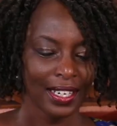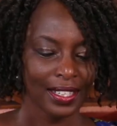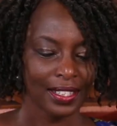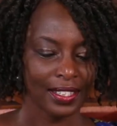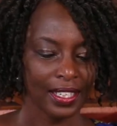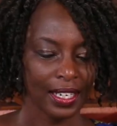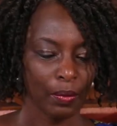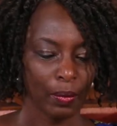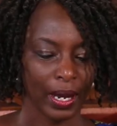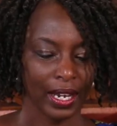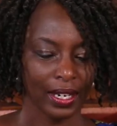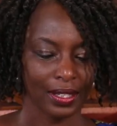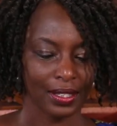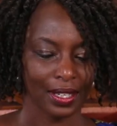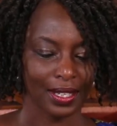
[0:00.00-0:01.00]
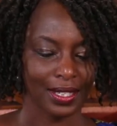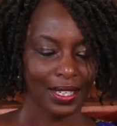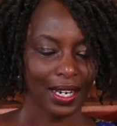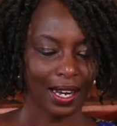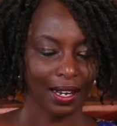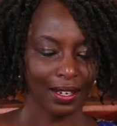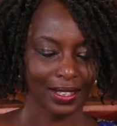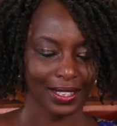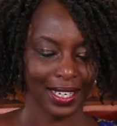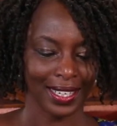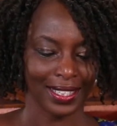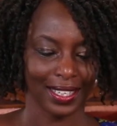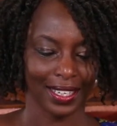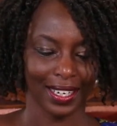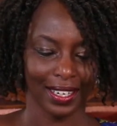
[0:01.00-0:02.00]
Sea winds tugged
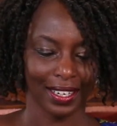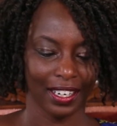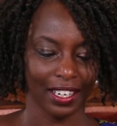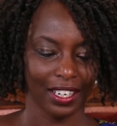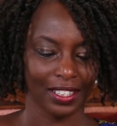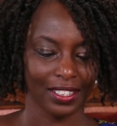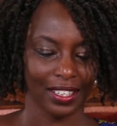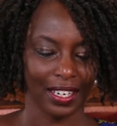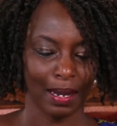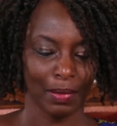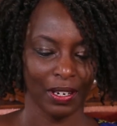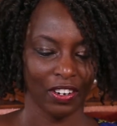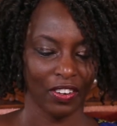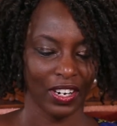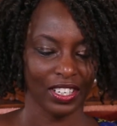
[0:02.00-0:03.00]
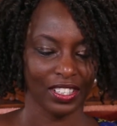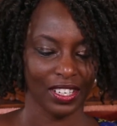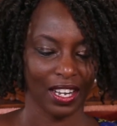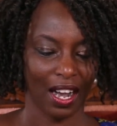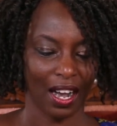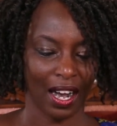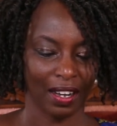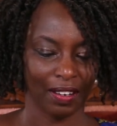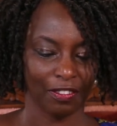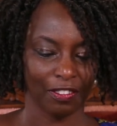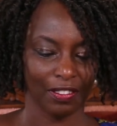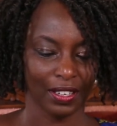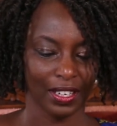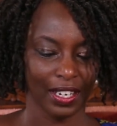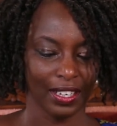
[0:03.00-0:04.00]
at a little girl's lemon-green
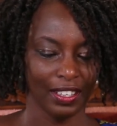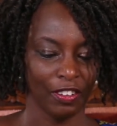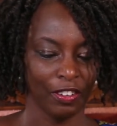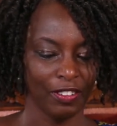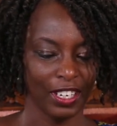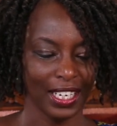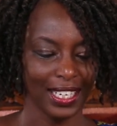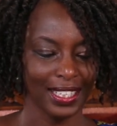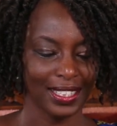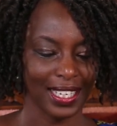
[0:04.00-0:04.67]
scarf, revealing